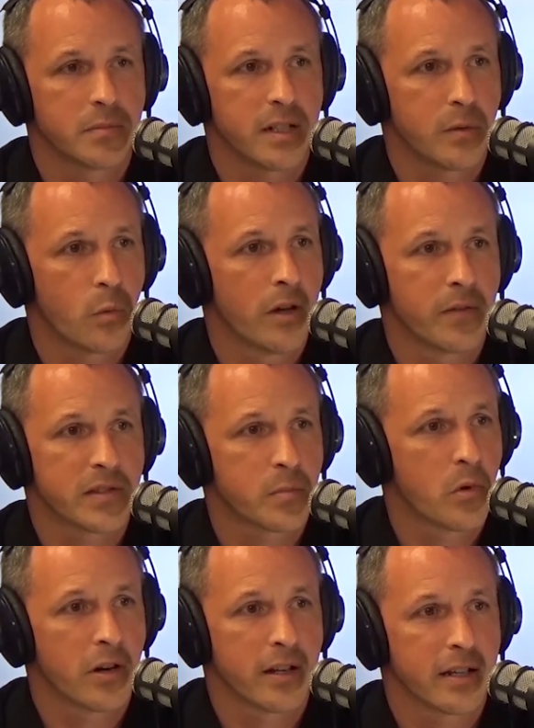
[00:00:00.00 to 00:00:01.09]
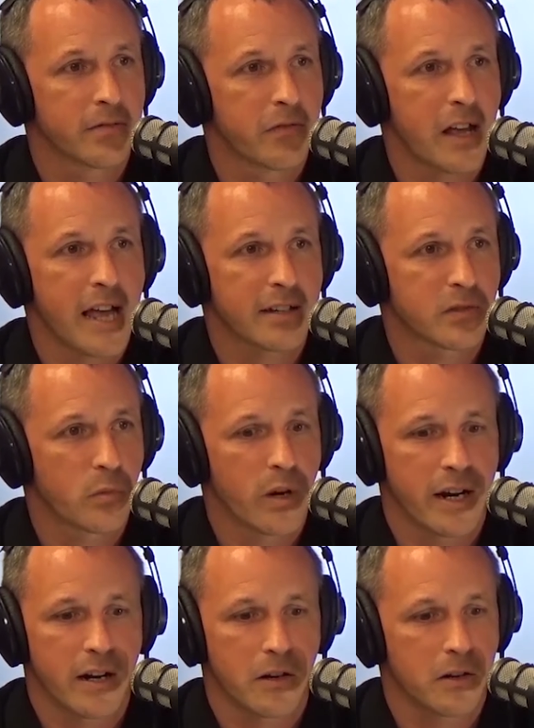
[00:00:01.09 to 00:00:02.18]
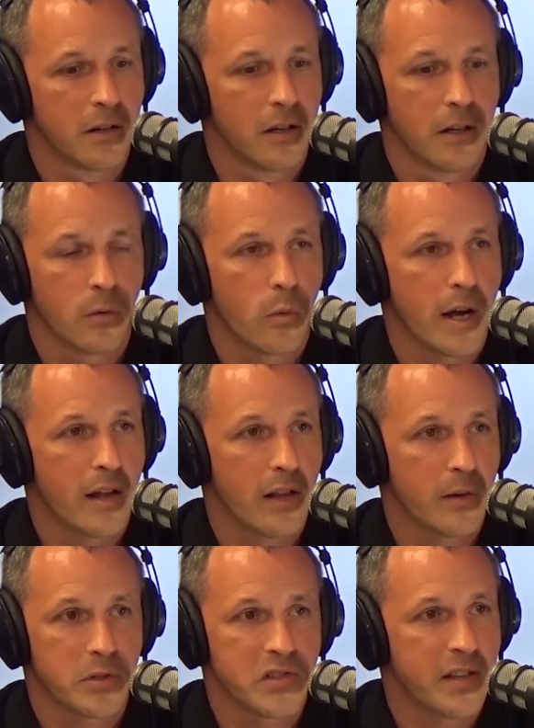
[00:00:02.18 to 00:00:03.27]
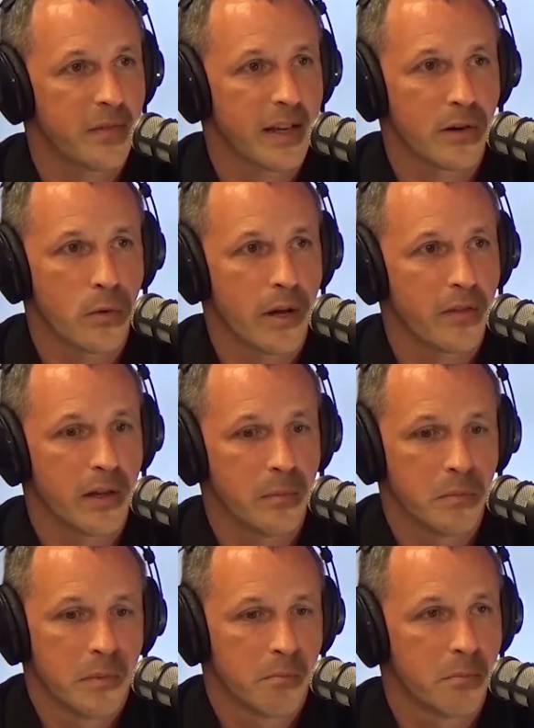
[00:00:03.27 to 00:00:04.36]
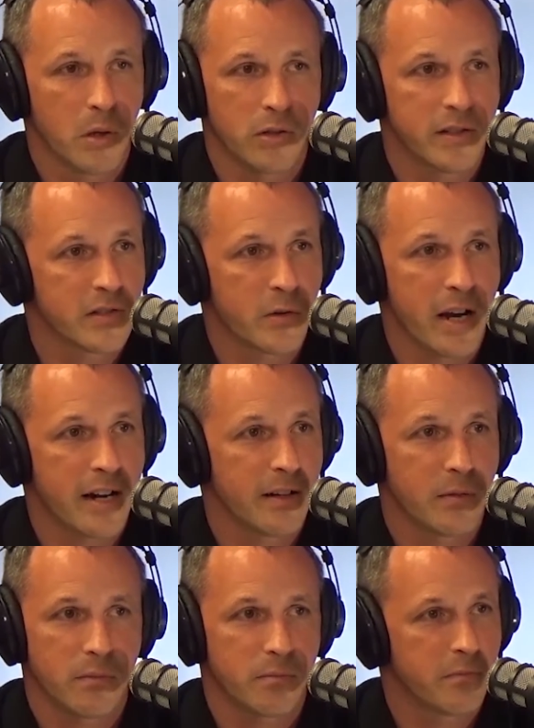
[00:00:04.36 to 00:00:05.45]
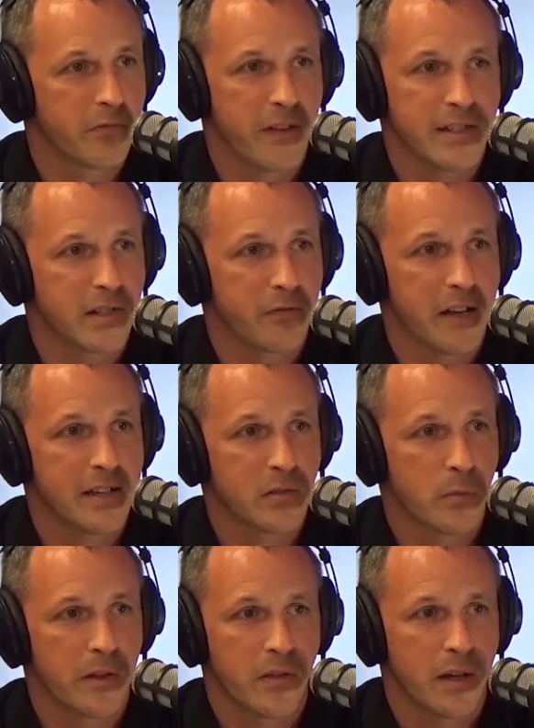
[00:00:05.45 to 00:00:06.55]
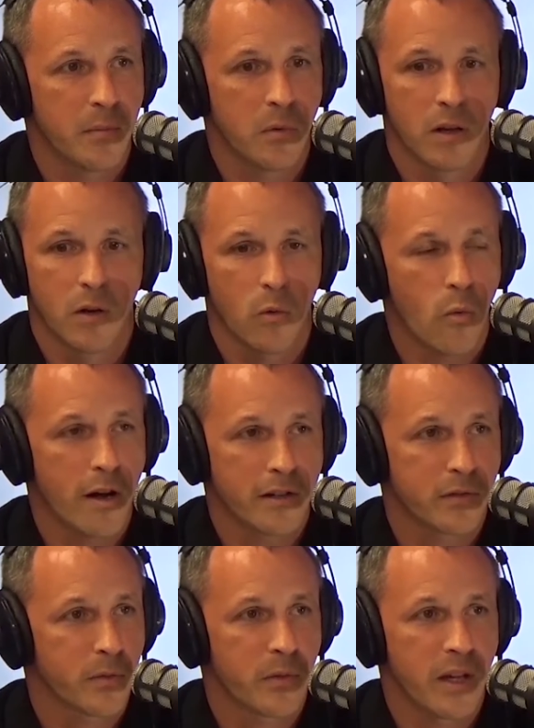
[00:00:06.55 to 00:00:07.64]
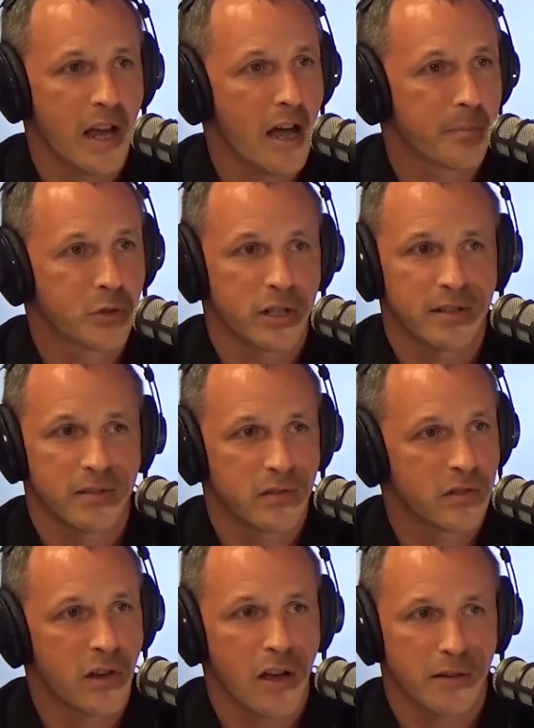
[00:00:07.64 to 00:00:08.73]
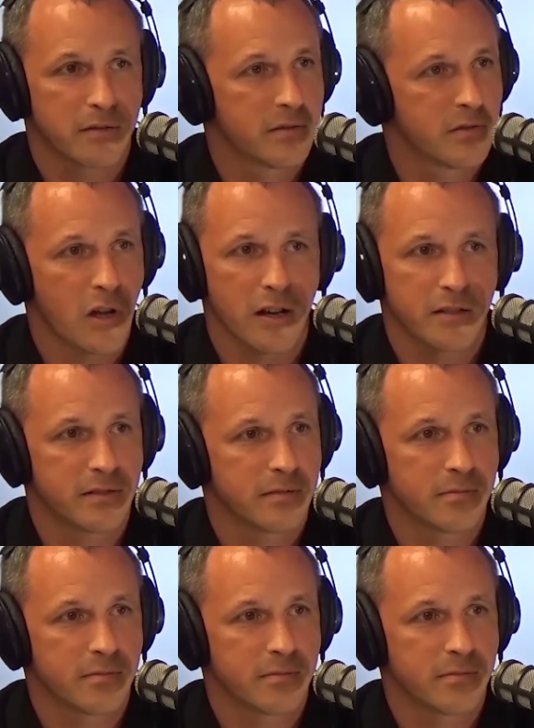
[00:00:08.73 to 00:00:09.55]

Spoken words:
Did one this morning, in fact, where while I was sitting there with him, pulled his credit face-to-face with him, walked through the options, talked